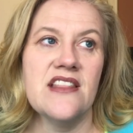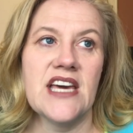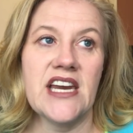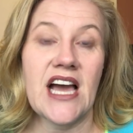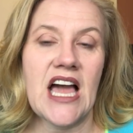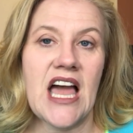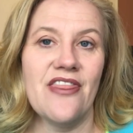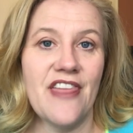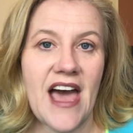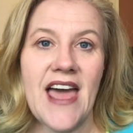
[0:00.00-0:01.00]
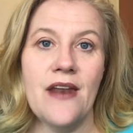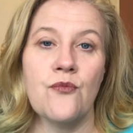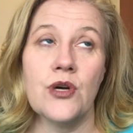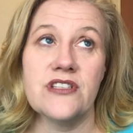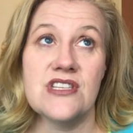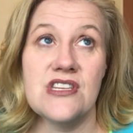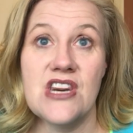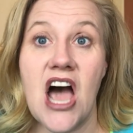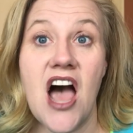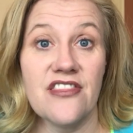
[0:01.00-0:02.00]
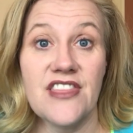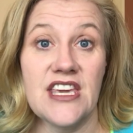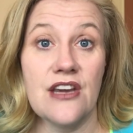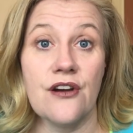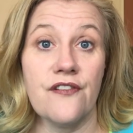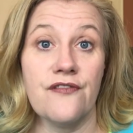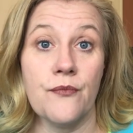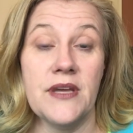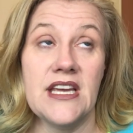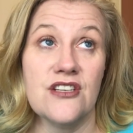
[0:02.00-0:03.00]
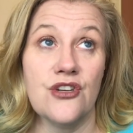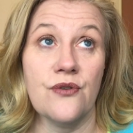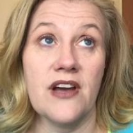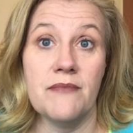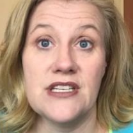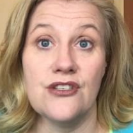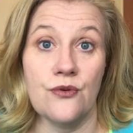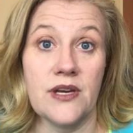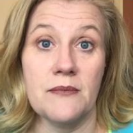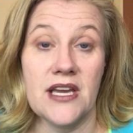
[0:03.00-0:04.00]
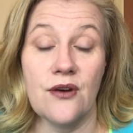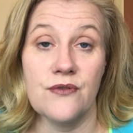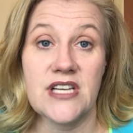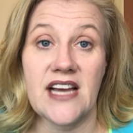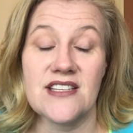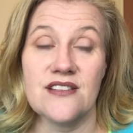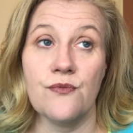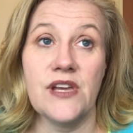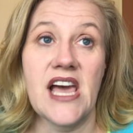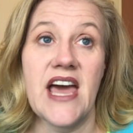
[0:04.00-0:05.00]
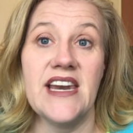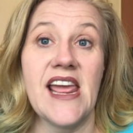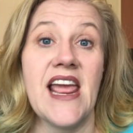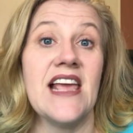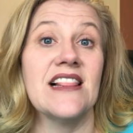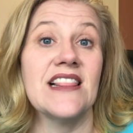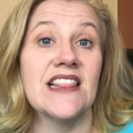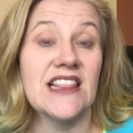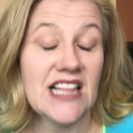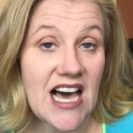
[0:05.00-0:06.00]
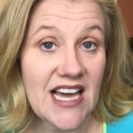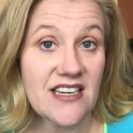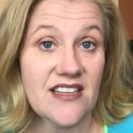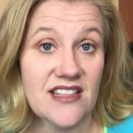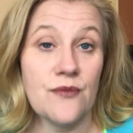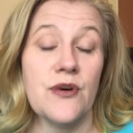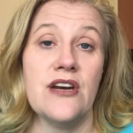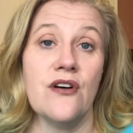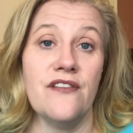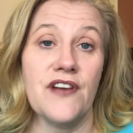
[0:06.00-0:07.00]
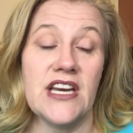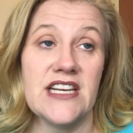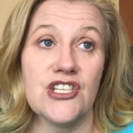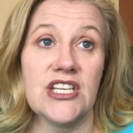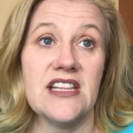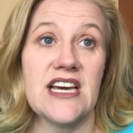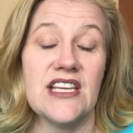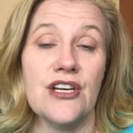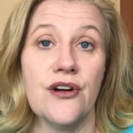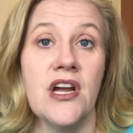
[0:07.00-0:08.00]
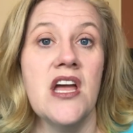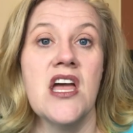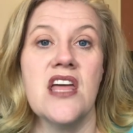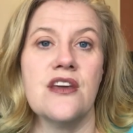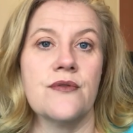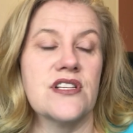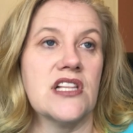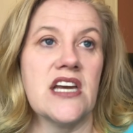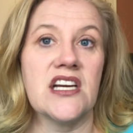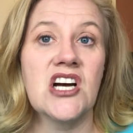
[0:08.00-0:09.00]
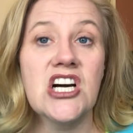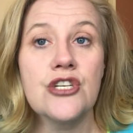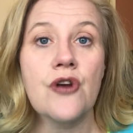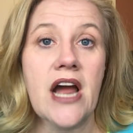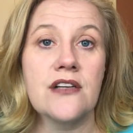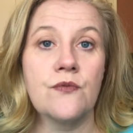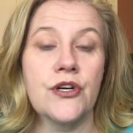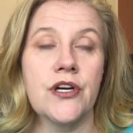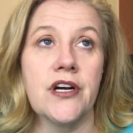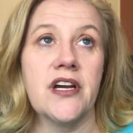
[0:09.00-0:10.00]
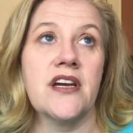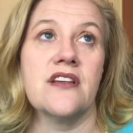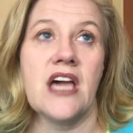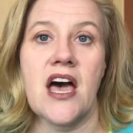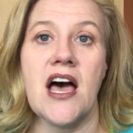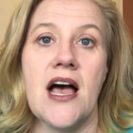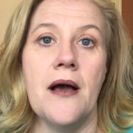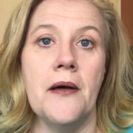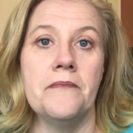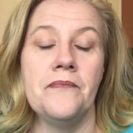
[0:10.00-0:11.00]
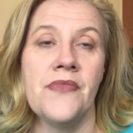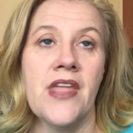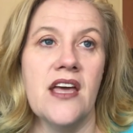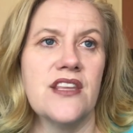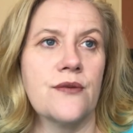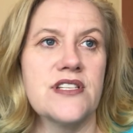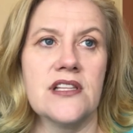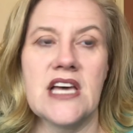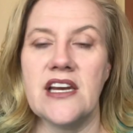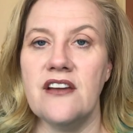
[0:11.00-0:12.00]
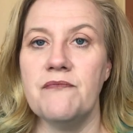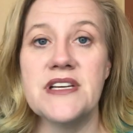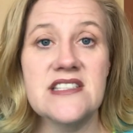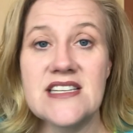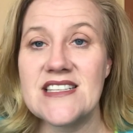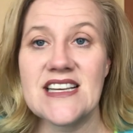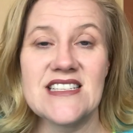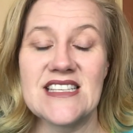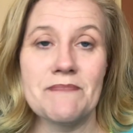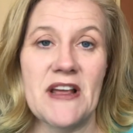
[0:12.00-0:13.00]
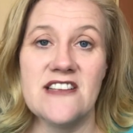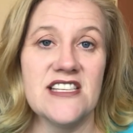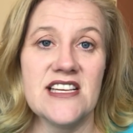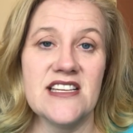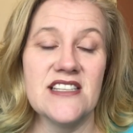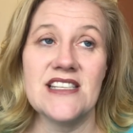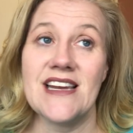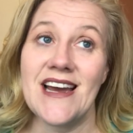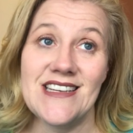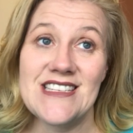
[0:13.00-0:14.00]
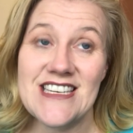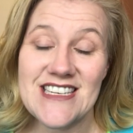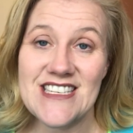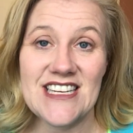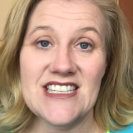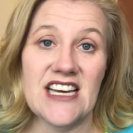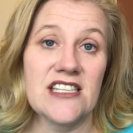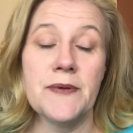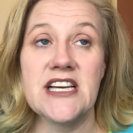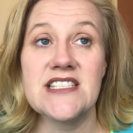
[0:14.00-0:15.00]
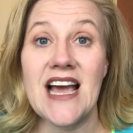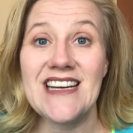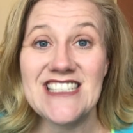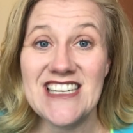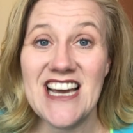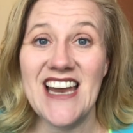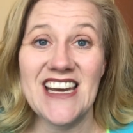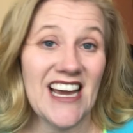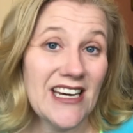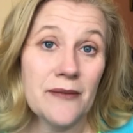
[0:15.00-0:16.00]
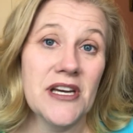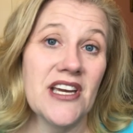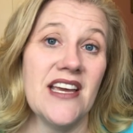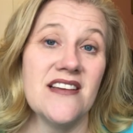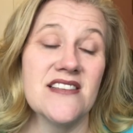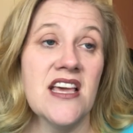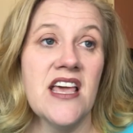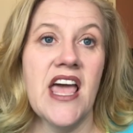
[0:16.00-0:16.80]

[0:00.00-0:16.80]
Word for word: that that was not the year for me to have been doing my own taxes. We had a lot that went on financially that year. There was a lot of contract work. Um, there was a lot of business expenses that I didn't deduct because I did not itemize.